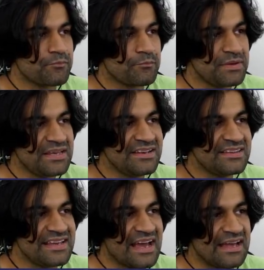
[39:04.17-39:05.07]
P to
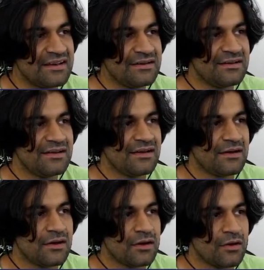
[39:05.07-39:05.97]
the n,
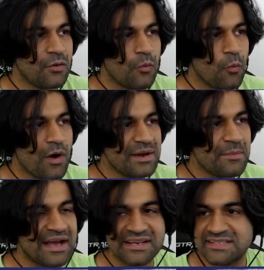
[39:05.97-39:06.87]
1
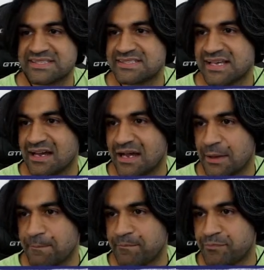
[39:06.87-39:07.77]
minus
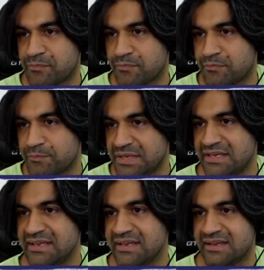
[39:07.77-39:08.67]

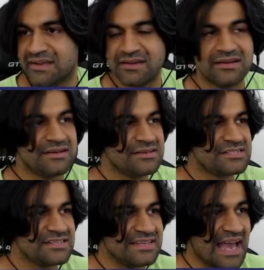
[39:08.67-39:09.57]
p
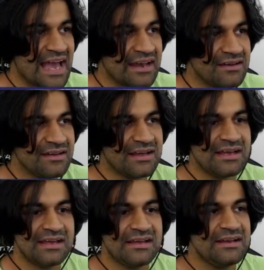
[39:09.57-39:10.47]
to the n
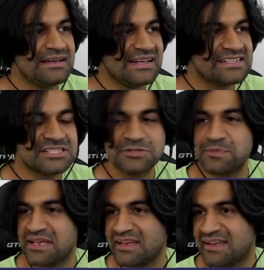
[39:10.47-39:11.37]
needs to
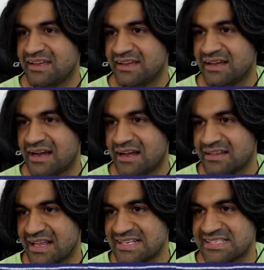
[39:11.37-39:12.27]
be
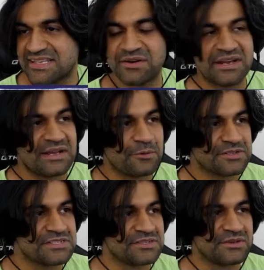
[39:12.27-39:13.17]
less than or equal
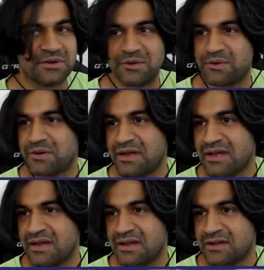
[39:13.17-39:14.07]
to
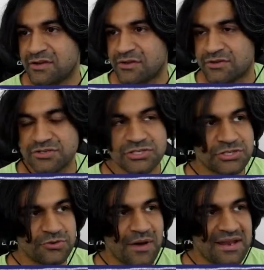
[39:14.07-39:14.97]

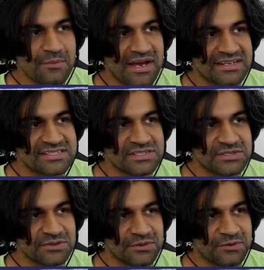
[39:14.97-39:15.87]
2n minus
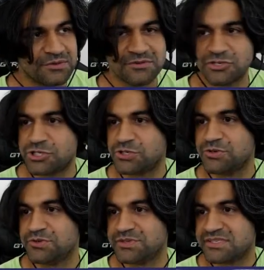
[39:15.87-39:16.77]
2,
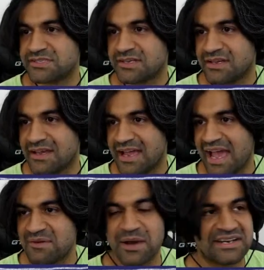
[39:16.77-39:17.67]
choose
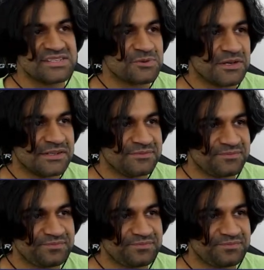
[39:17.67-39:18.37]
n minus 1,